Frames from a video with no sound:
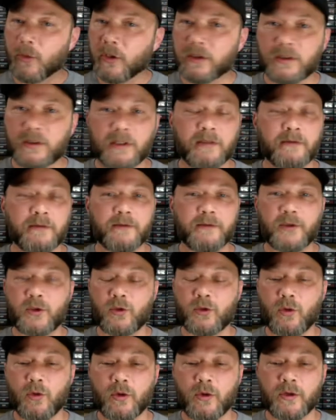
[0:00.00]
of
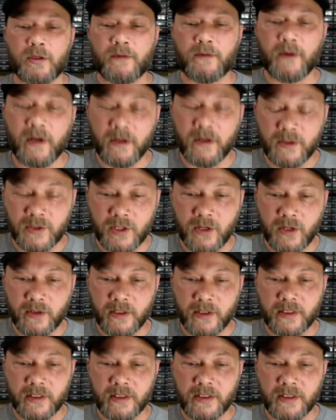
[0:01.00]
stores for Arizona
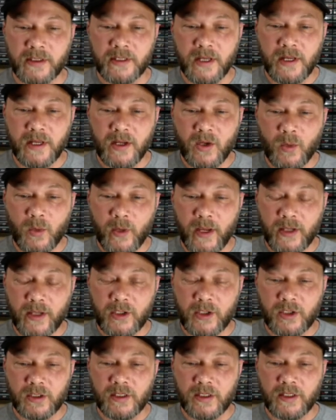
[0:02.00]
is we
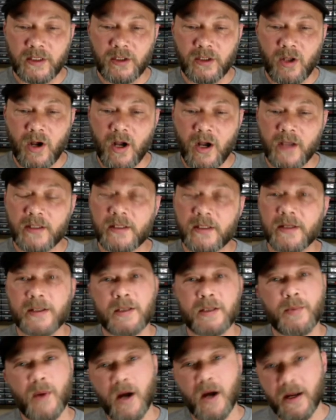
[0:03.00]
actually lost a
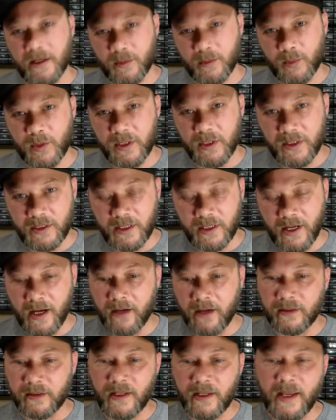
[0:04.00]
spot in piece
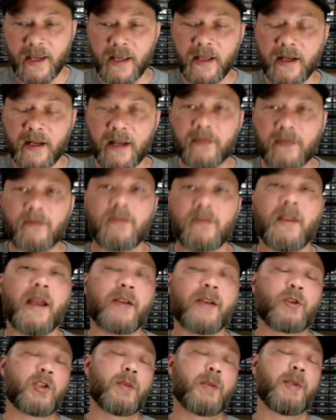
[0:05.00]
count, and I
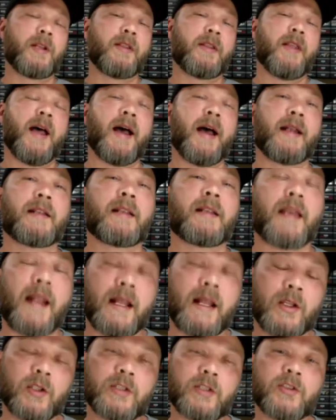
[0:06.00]
attributed that, and I
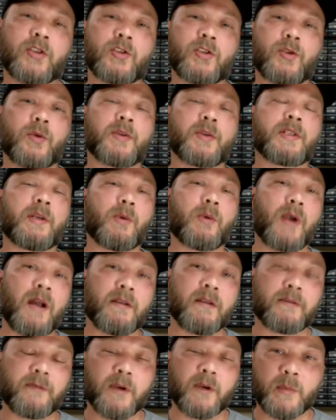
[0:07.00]
looked at the stores that were out in
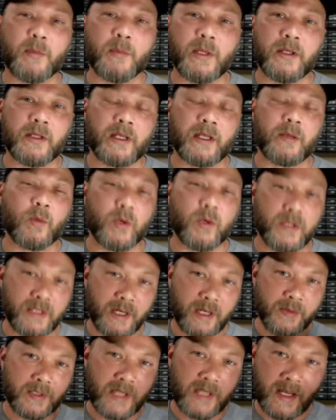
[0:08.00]
front of me and the ones that I
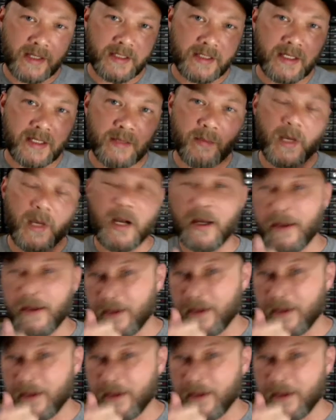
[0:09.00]
was kind of sitting behind,